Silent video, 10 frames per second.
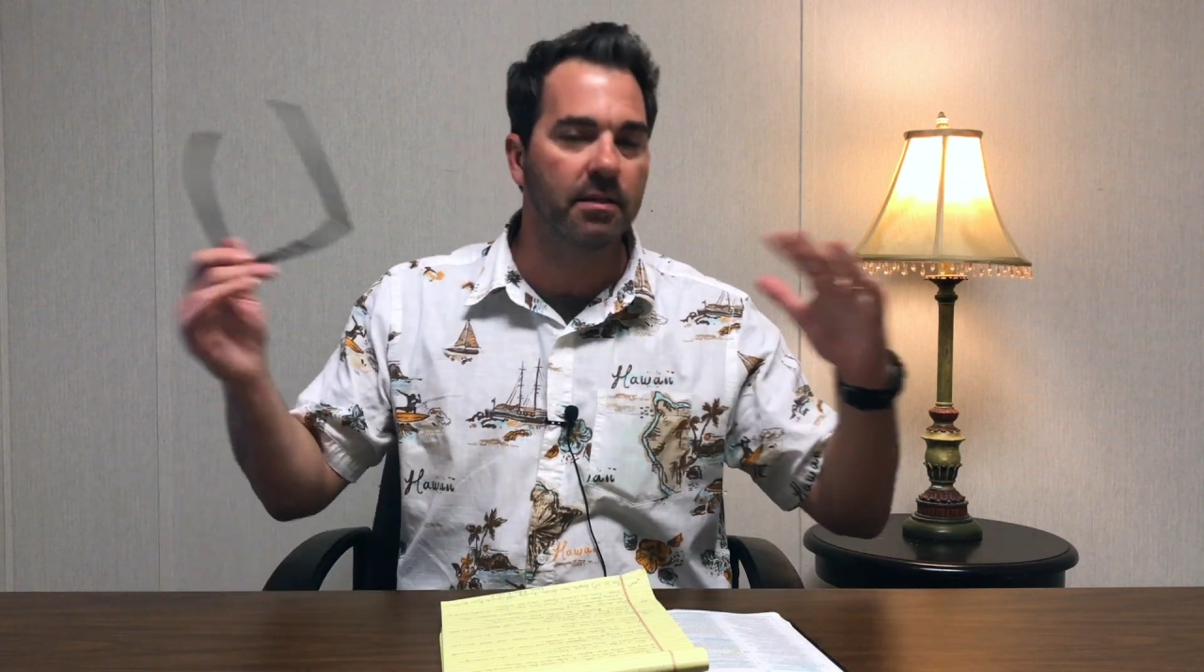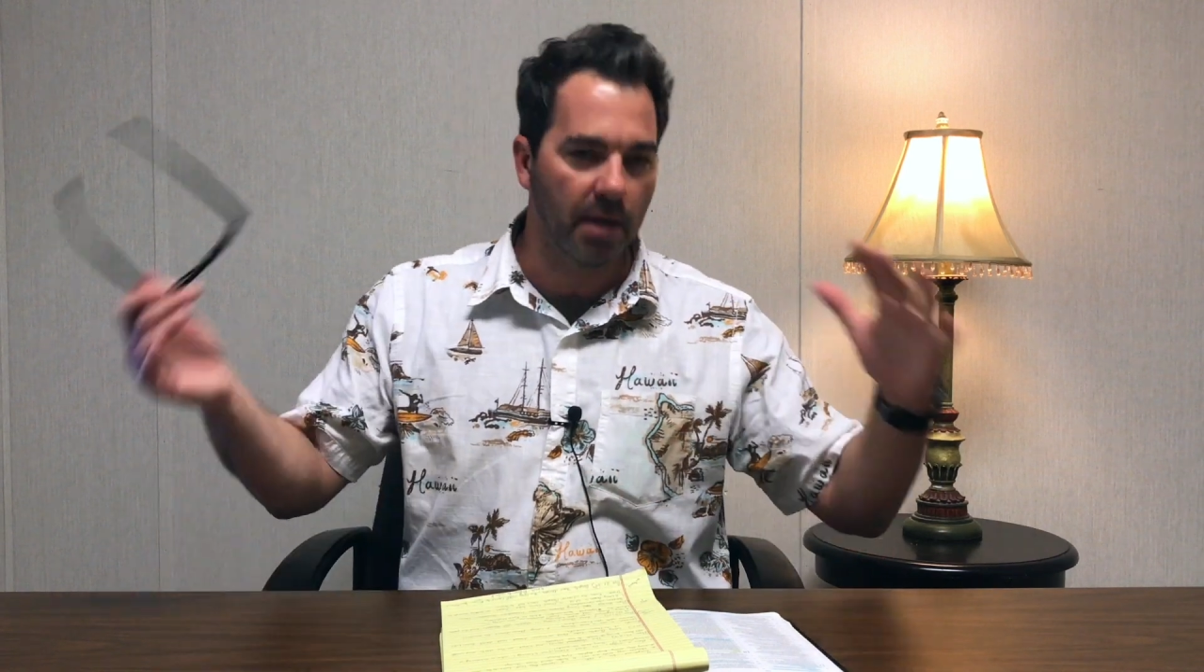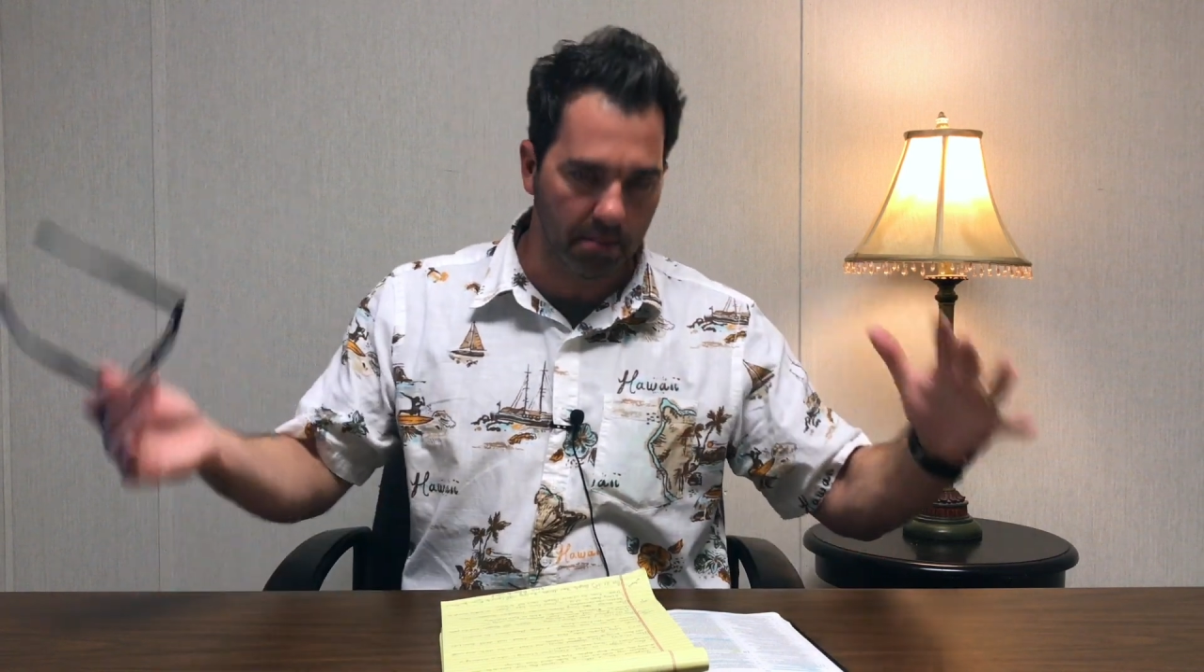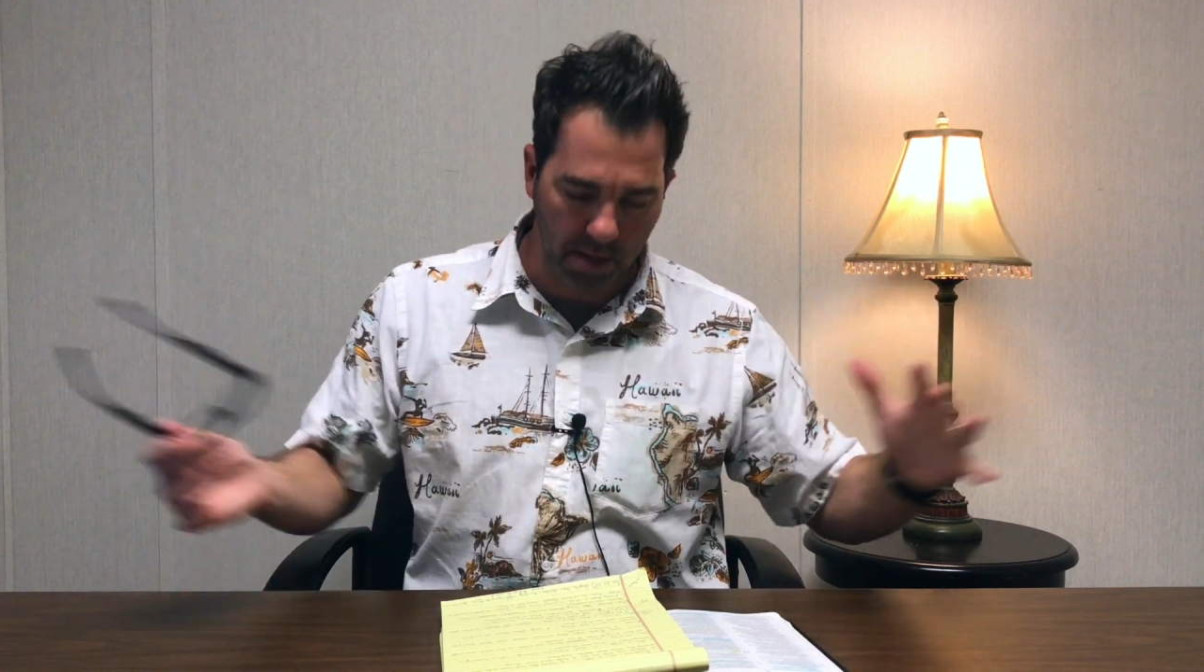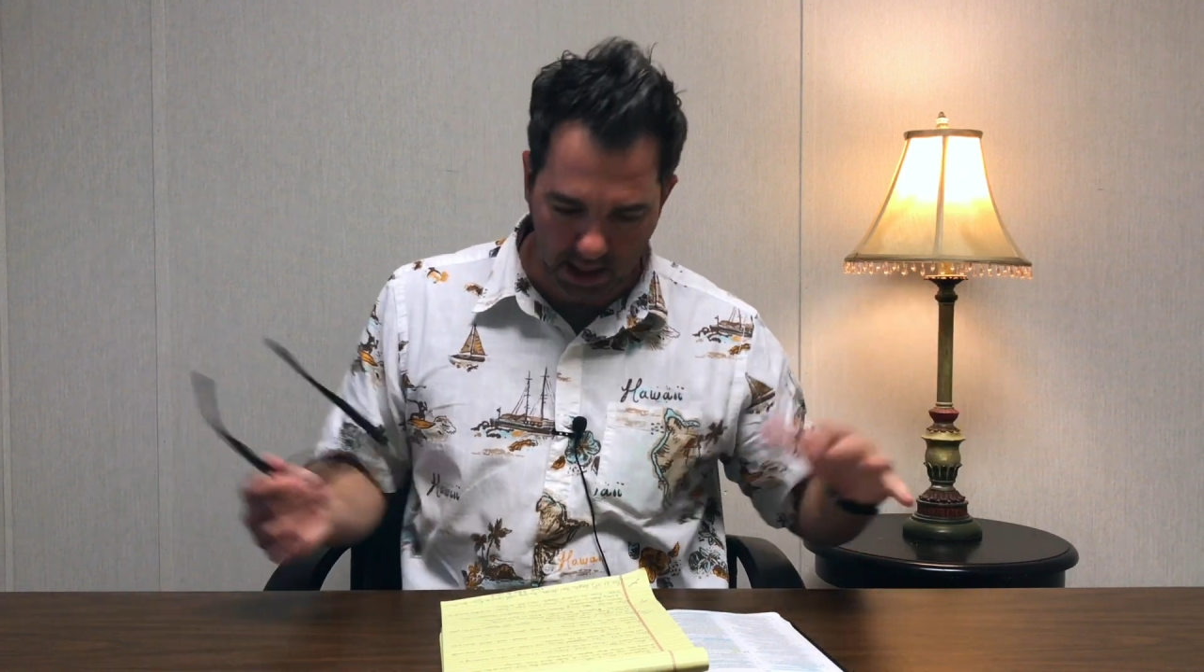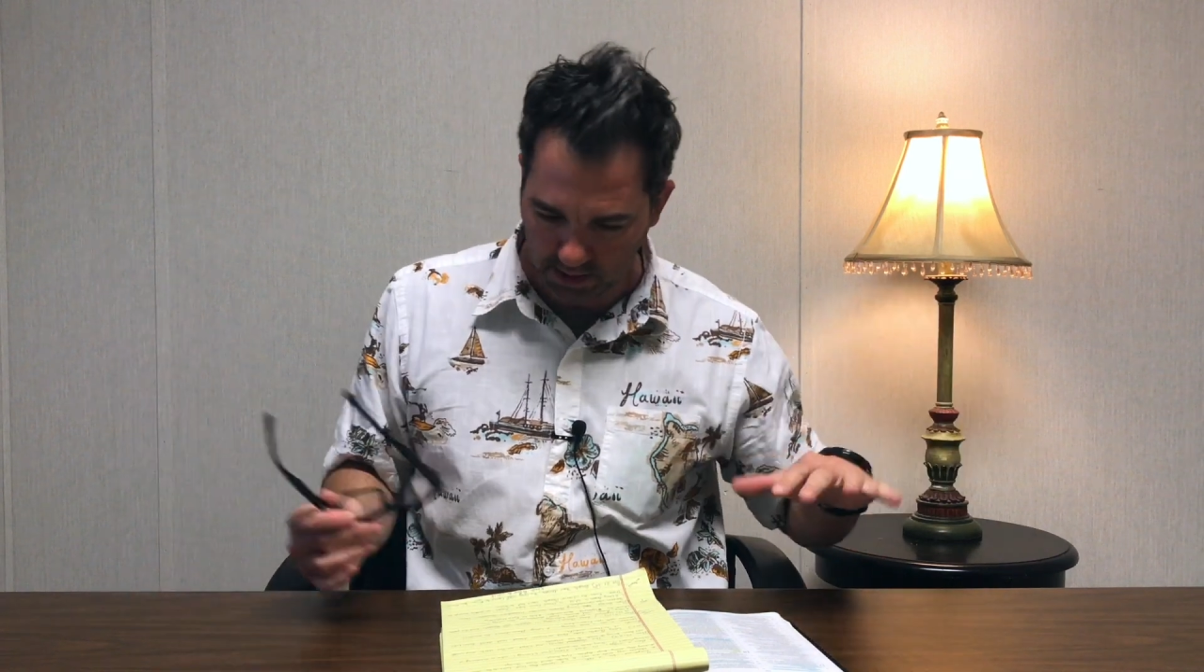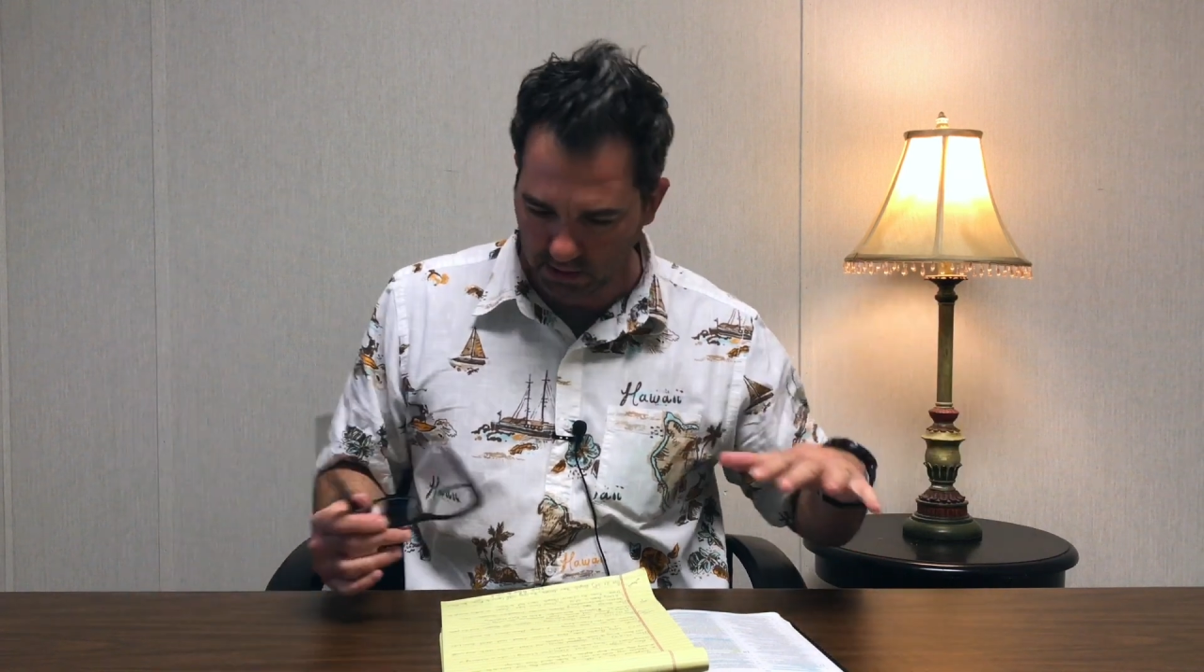about bugs.